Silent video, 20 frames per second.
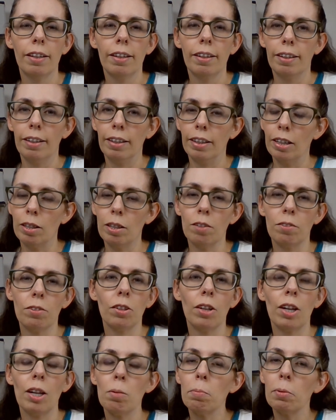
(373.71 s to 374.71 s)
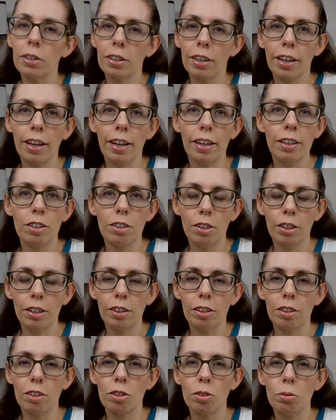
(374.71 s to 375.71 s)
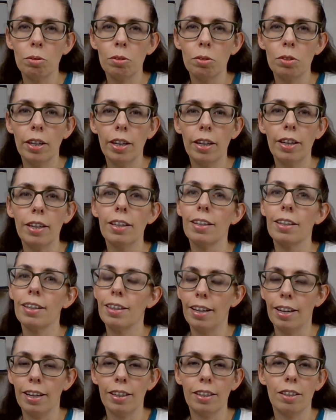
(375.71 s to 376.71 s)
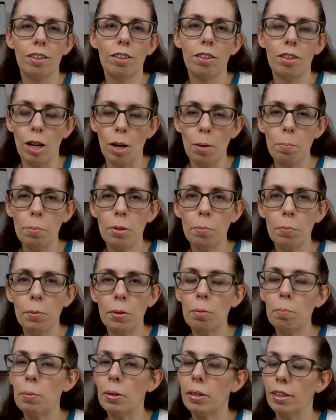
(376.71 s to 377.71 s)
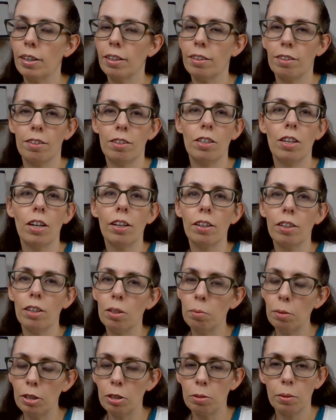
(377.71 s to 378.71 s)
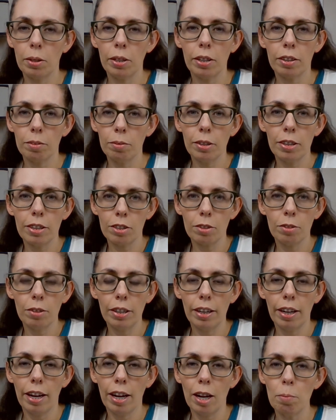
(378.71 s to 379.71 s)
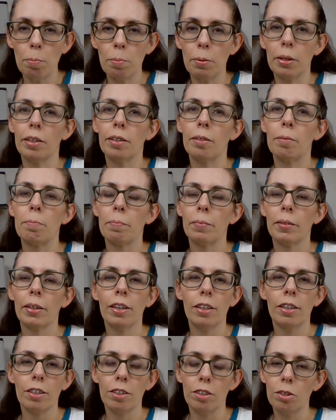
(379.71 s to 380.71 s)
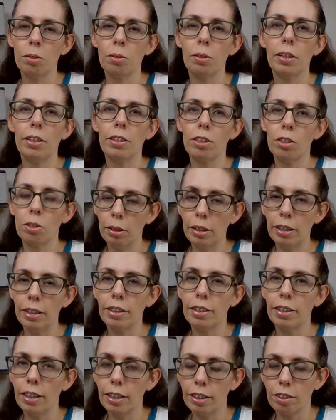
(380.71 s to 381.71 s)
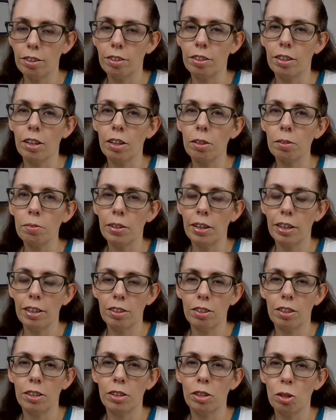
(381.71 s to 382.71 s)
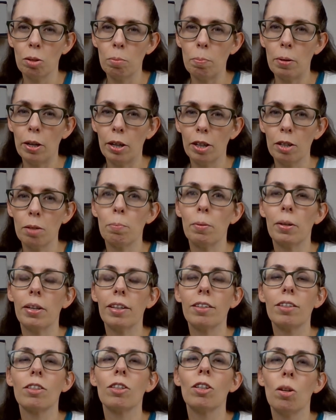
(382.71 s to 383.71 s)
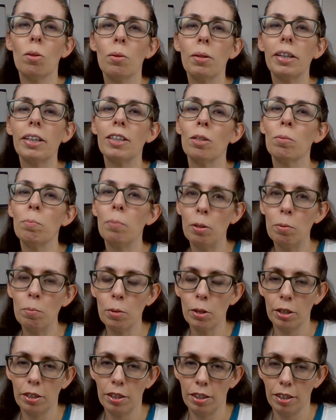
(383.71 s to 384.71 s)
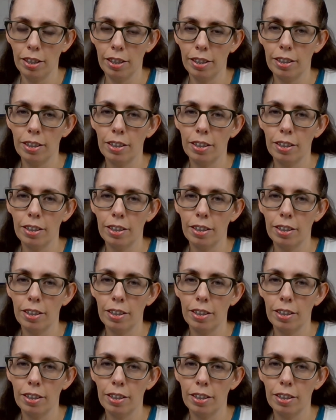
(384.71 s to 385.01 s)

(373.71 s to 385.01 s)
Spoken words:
If they're able to get it during the school day, that is optimal, but that's not always what's going to happen. So it's going to take a sacrifice on your part, but it's going to be worth it.